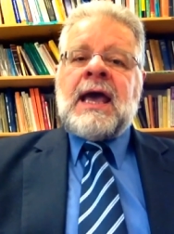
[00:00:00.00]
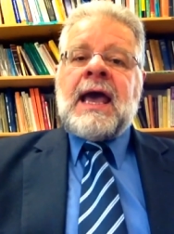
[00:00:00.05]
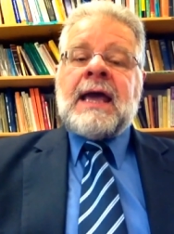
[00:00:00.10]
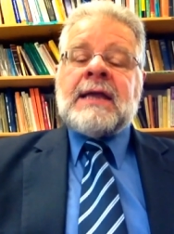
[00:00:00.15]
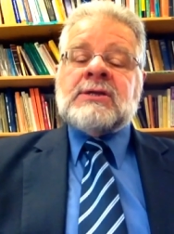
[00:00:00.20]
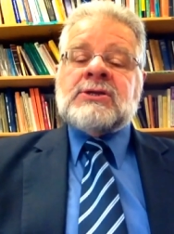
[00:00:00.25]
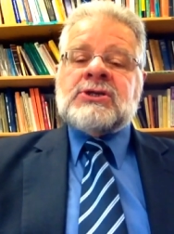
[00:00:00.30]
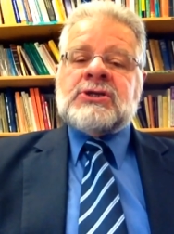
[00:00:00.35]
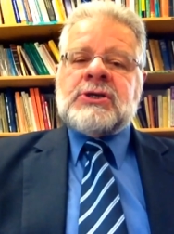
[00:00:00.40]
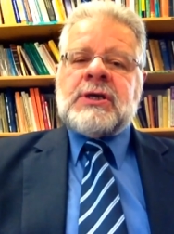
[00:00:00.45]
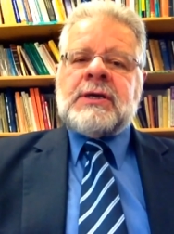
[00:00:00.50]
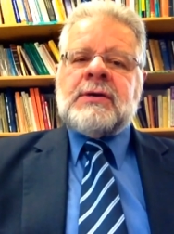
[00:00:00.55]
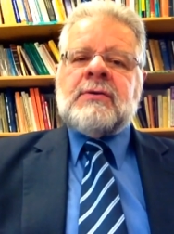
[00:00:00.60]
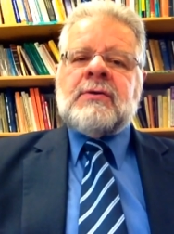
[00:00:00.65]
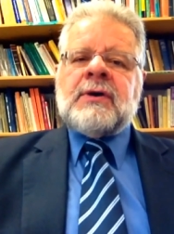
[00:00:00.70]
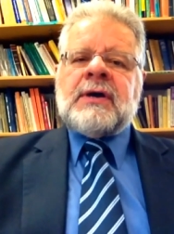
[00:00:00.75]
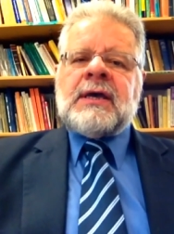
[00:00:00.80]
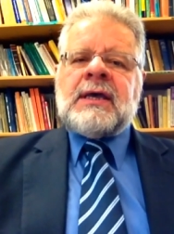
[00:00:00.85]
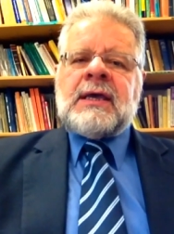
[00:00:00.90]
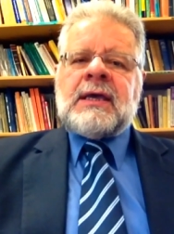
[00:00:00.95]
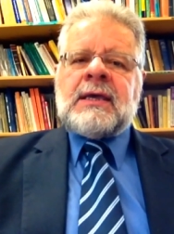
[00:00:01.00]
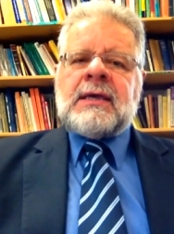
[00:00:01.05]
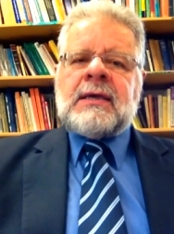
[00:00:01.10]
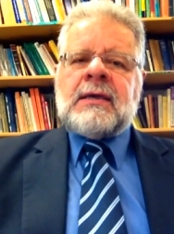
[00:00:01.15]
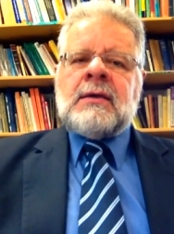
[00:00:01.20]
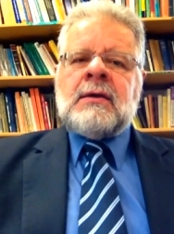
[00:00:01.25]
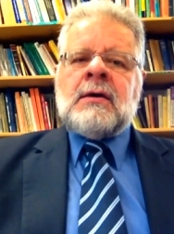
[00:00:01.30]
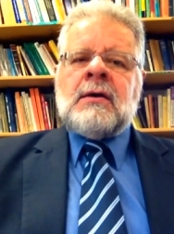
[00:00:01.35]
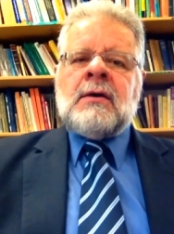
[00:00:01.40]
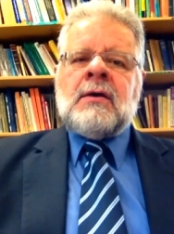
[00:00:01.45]
and she or
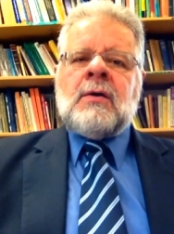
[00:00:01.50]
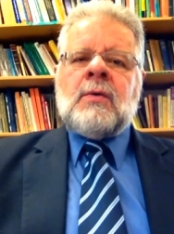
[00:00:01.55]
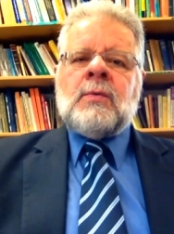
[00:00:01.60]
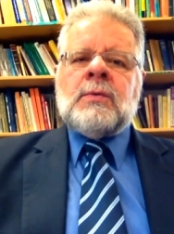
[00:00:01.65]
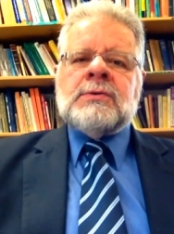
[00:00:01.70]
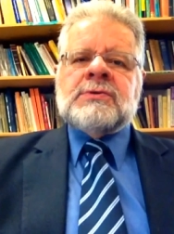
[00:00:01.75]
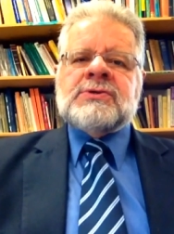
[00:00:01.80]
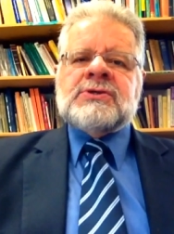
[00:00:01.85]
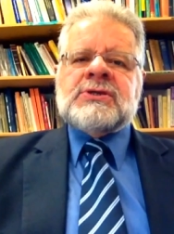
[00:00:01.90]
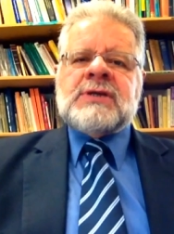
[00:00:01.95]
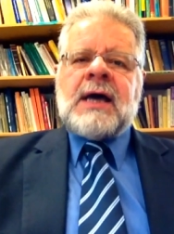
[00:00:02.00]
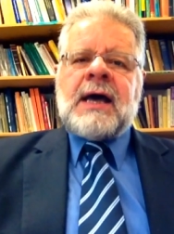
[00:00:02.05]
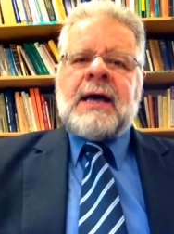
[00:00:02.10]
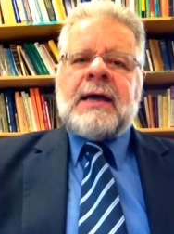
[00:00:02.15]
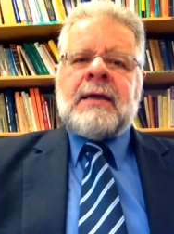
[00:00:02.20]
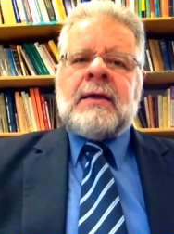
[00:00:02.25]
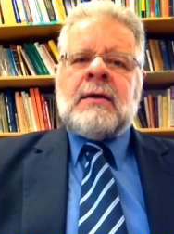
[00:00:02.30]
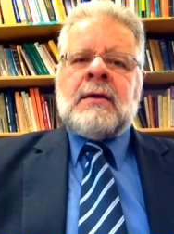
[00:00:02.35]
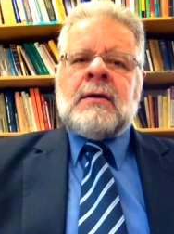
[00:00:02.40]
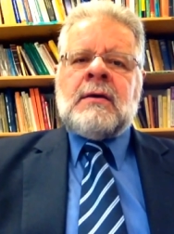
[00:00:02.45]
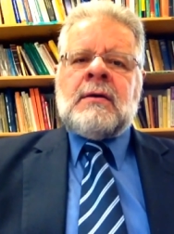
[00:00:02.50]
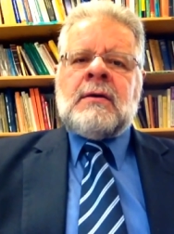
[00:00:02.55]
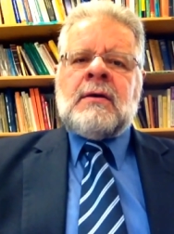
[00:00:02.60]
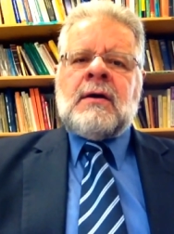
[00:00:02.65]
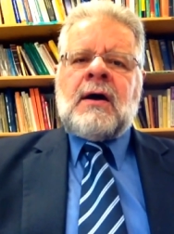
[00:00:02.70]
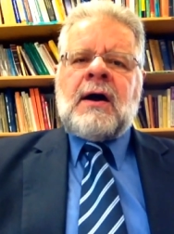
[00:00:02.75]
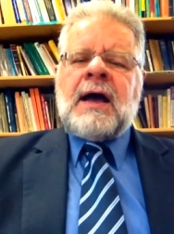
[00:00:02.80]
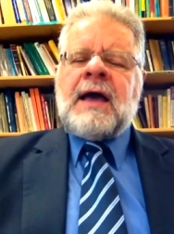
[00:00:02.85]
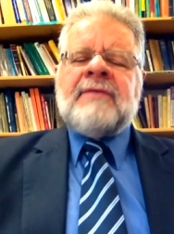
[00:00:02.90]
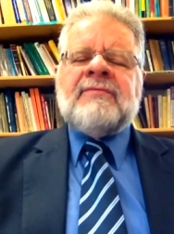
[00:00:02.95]
he will say,
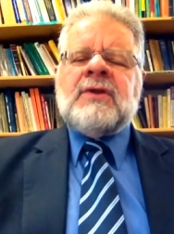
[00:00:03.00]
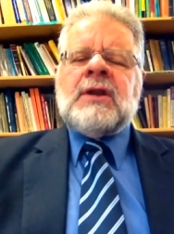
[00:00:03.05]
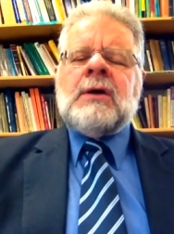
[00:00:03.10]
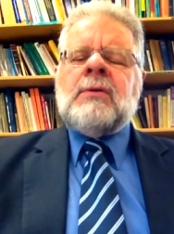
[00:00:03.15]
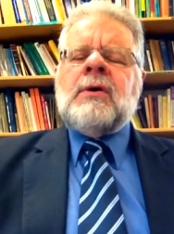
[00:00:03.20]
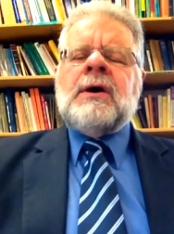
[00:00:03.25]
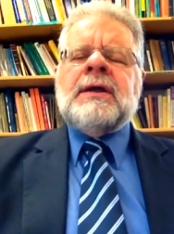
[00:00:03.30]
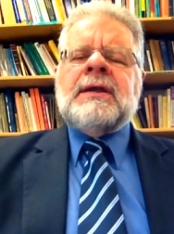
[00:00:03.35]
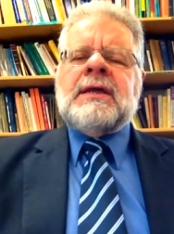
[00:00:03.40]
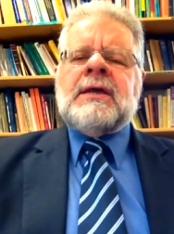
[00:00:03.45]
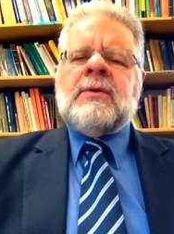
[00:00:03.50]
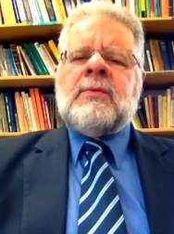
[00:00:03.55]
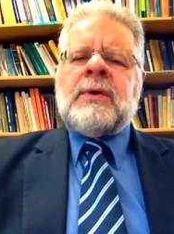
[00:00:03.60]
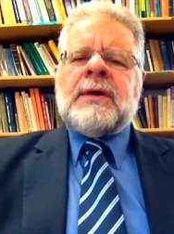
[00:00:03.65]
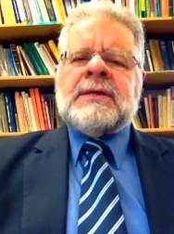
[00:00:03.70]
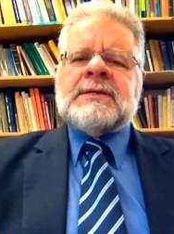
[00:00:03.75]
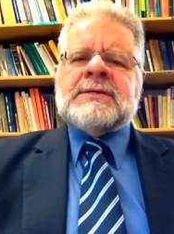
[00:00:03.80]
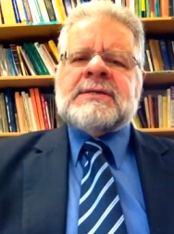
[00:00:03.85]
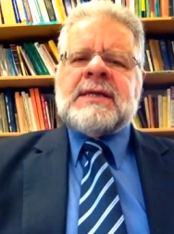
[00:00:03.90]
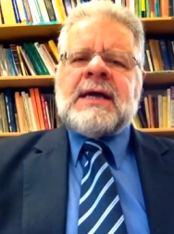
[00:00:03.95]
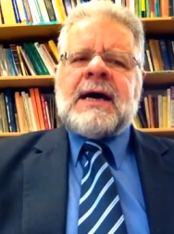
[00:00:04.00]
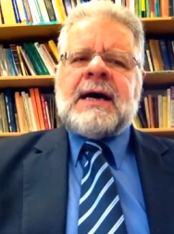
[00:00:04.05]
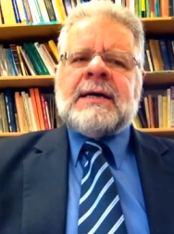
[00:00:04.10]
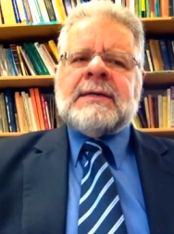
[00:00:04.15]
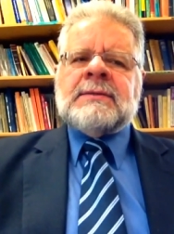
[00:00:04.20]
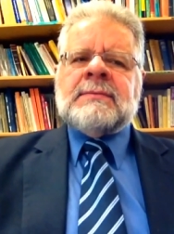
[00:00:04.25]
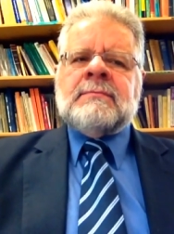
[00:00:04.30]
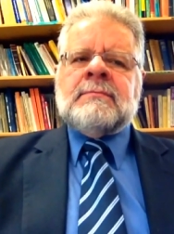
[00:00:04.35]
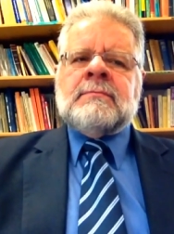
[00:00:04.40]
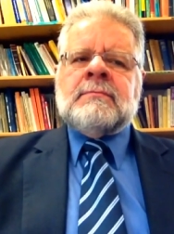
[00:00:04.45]
"I have no idea where to
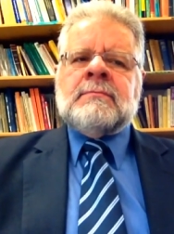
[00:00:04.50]
start."